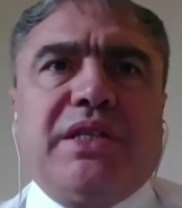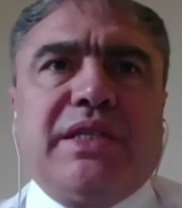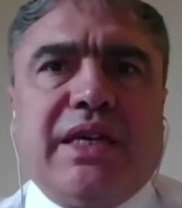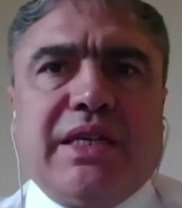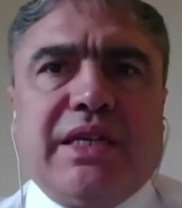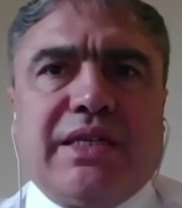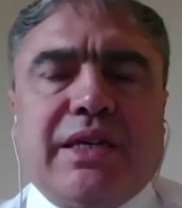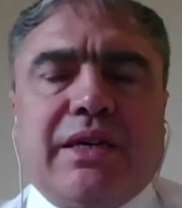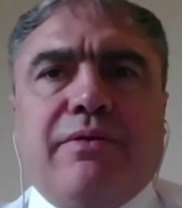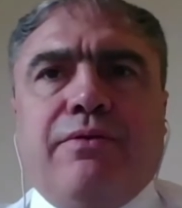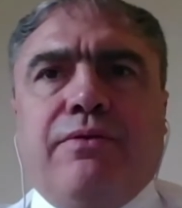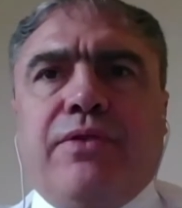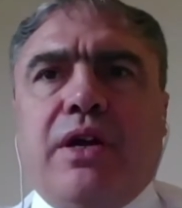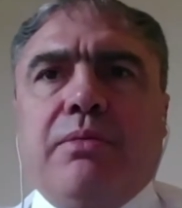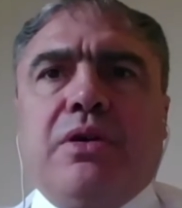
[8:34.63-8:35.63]
And
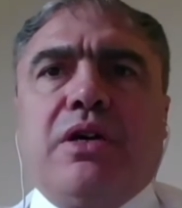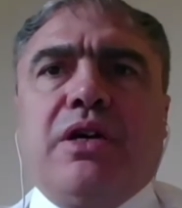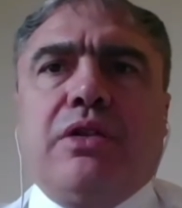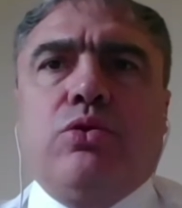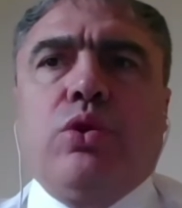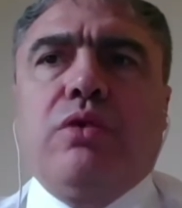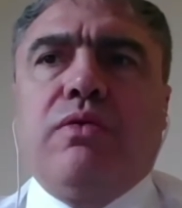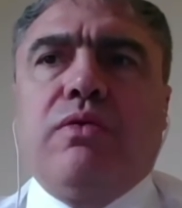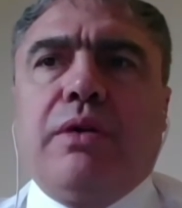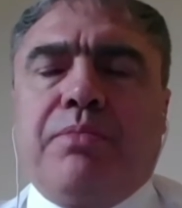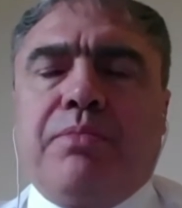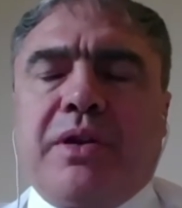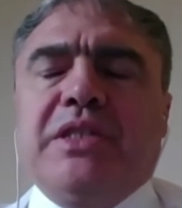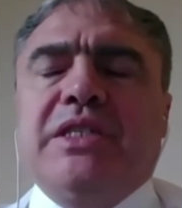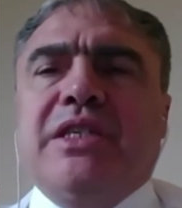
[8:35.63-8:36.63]
it is
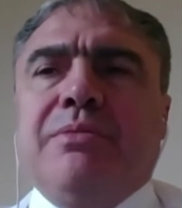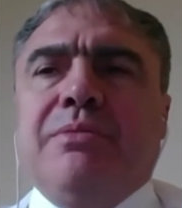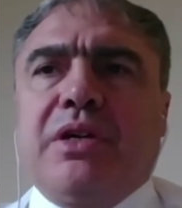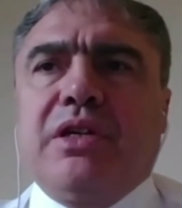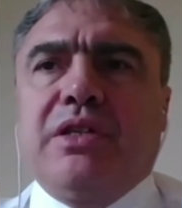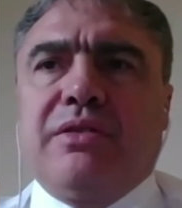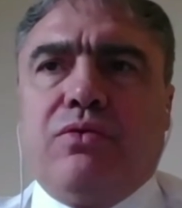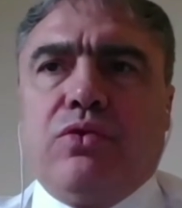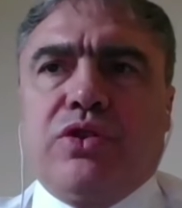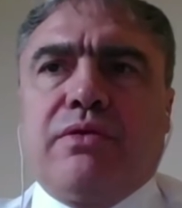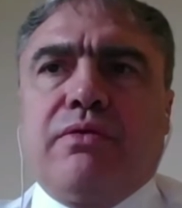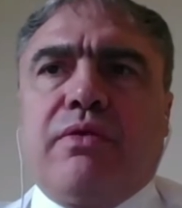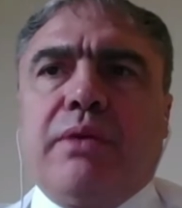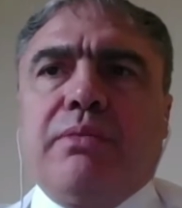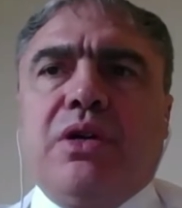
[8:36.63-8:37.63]
essential to make sure
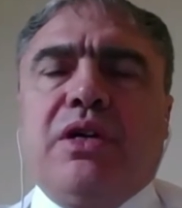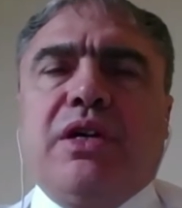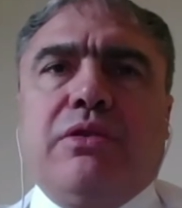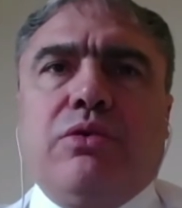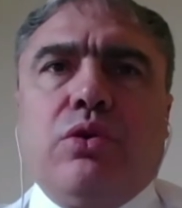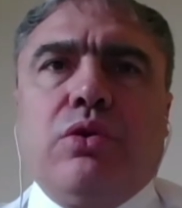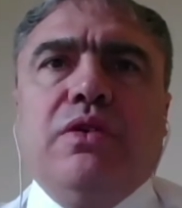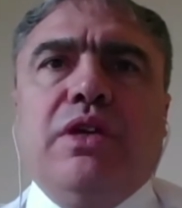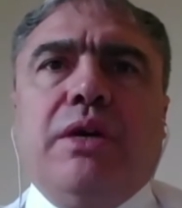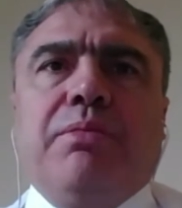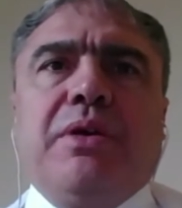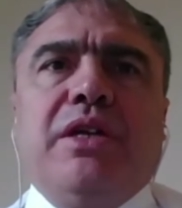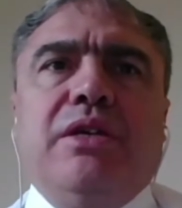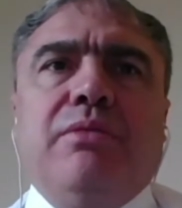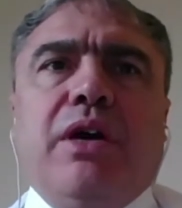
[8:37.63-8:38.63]
that every
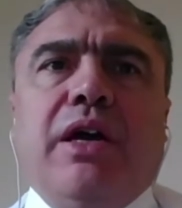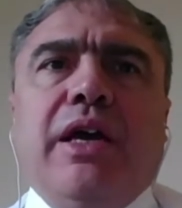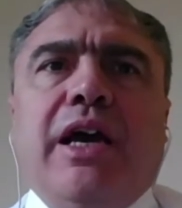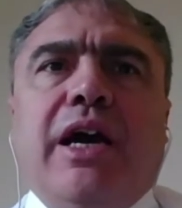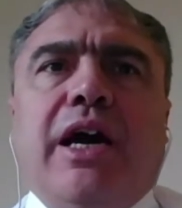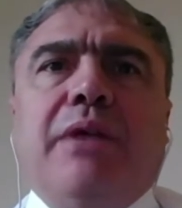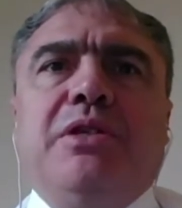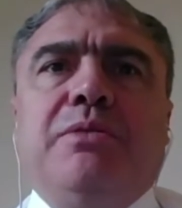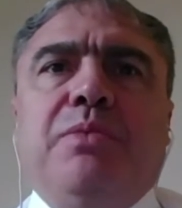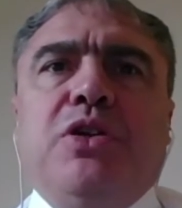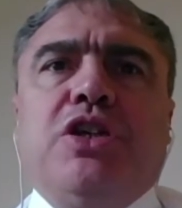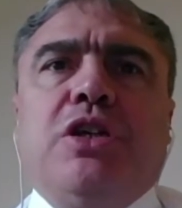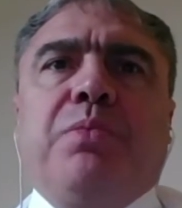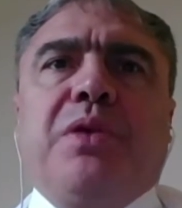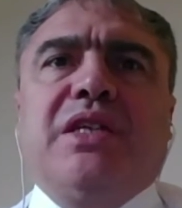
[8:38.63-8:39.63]
stage of agricultural
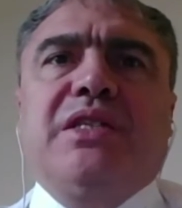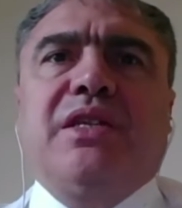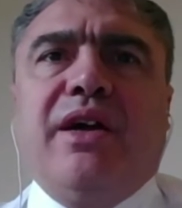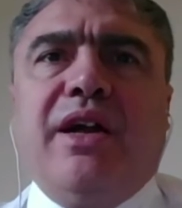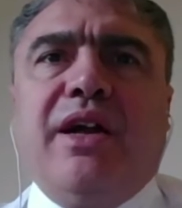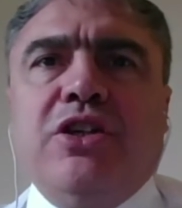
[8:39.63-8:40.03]
production